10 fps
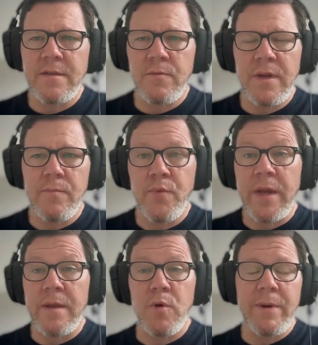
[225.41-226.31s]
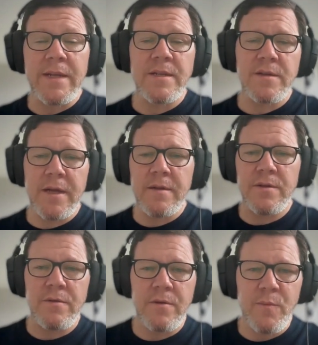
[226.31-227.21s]
So really bringing mobile internet
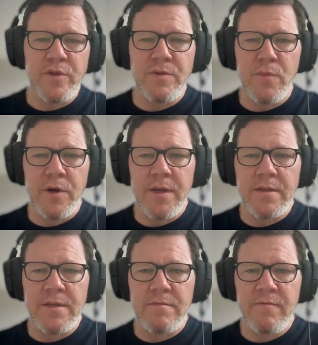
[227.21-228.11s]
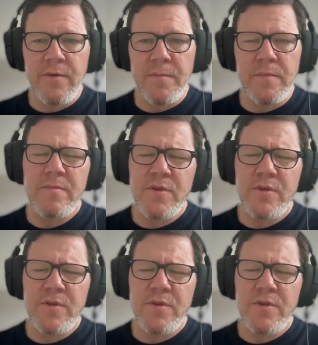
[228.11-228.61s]
to emerging markets from